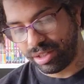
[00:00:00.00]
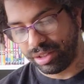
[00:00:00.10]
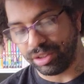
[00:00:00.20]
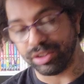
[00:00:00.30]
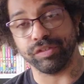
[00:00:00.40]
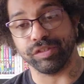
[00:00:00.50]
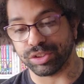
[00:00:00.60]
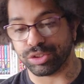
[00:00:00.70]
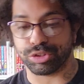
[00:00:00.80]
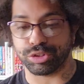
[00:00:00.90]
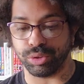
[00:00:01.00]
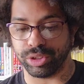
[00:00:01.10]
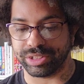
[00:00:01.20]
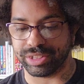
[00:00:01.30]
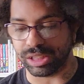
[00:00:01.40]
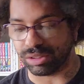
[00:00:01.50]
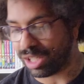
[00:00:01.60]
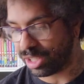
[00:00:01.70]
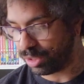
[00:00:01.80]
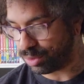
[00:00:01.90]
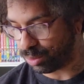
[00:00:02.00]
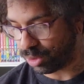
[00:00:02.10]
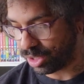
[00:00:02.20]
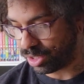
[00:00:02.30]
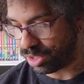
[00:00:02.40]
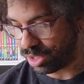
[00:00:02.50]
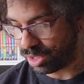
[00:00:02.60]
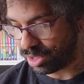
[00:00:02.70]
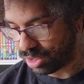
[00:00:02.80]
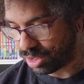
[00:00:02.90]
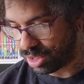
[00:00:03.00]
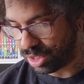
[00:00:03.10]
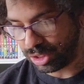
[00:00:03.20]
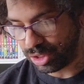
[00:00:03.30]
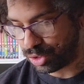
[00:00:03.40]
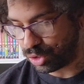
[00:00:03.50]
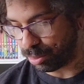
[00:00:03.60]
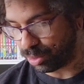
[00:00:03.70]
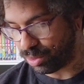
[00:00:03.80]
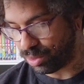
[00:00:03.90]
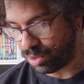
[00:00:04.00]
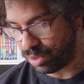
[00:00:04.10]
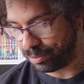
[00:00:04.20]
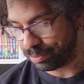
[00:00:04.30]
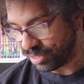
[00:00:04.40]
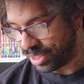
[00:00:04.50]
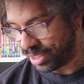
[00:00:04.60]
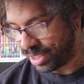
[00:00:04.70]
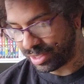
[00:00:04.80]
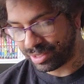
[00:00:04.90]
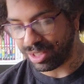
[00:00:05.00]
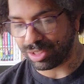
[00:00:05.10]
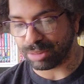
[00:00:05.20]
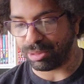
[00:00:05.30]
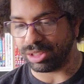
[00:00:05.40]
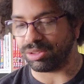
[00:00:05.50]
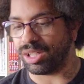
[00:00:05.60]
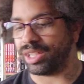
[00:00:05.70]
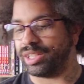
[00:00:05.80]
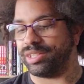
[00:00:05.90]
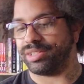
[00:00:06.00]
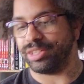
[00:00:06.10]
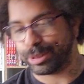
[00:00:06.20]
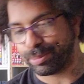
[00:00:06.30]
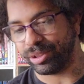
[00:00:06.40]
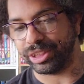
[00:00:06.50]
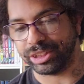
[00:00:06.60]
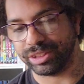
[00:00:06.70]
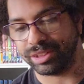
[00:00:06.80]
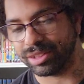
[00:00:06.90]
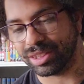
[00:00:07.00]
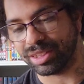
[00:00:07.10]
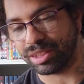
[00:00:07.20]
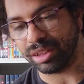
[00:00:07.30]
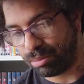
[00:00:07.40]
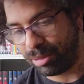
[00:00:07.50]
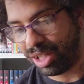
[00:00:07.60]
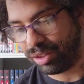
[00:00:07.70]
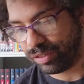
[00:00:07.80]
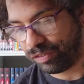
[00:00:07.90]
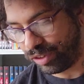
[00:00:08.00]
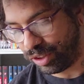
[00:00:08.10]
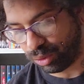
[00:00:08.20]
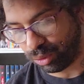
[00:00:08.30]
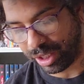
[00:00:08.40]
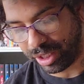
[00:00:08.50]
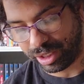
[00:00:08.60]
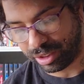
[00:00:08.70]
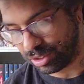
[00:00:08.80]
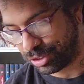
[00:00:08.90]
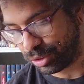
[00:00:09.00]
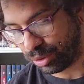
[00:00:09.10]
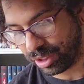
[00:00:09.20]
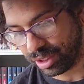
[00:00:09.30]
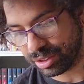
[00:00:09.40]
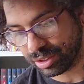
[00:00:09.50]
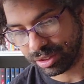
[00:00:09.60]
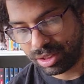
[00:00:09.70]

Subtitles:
the different stories that Araki was working on. It's just super cool. It talks about Araki's inspirations and how he felt writing the stories.